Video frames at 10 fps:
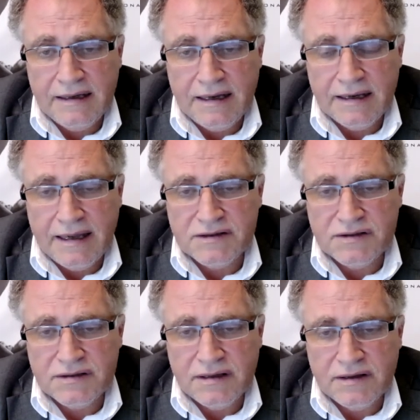
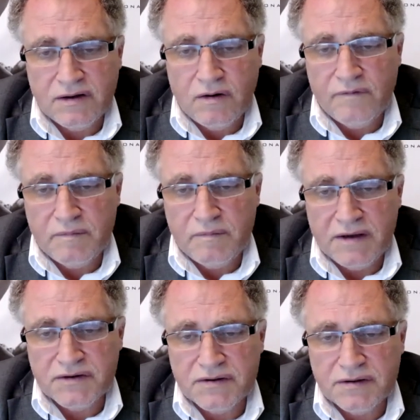against the COVID
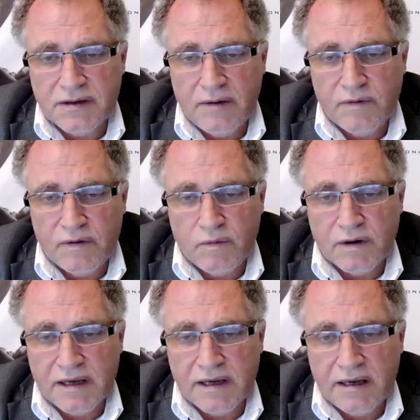measures, and we're
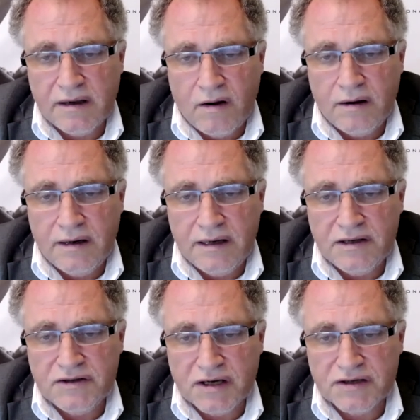working on an
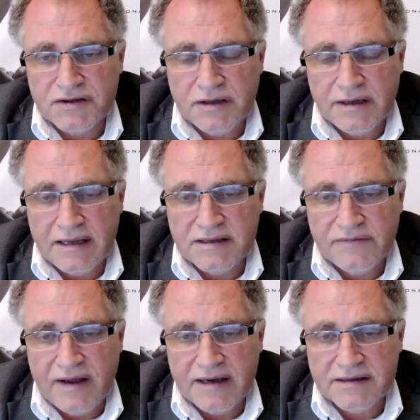injunction against the
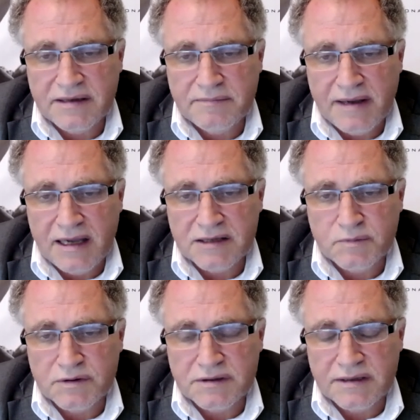vaccine
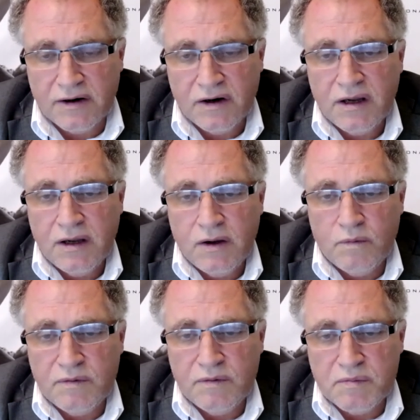passports there.
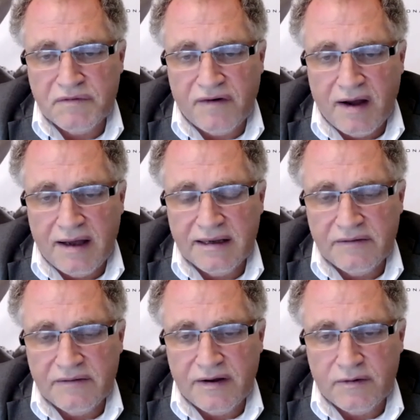We will be filing a
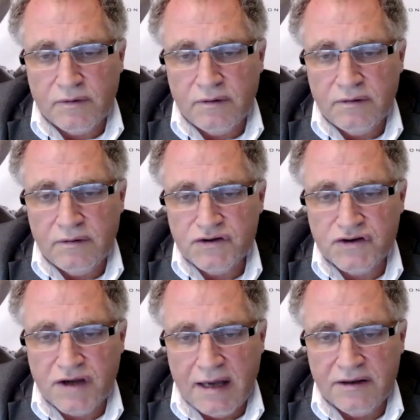federal
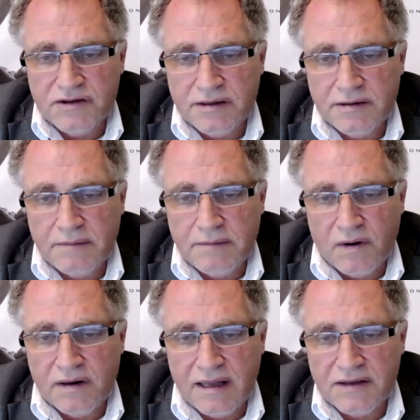challenge, and
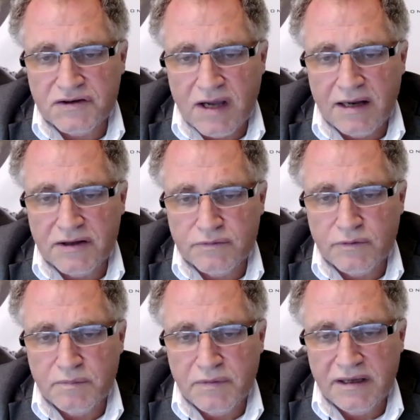part of that challenge
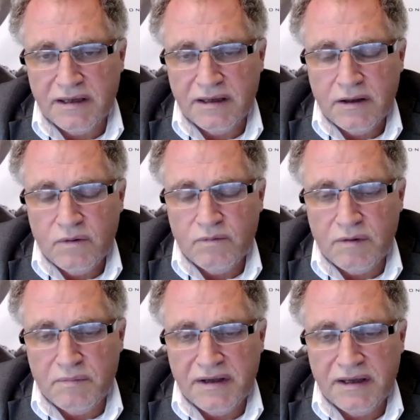will
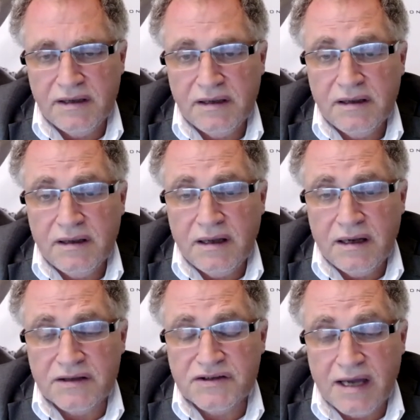be
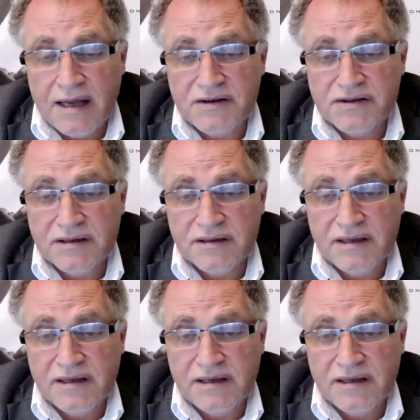challenging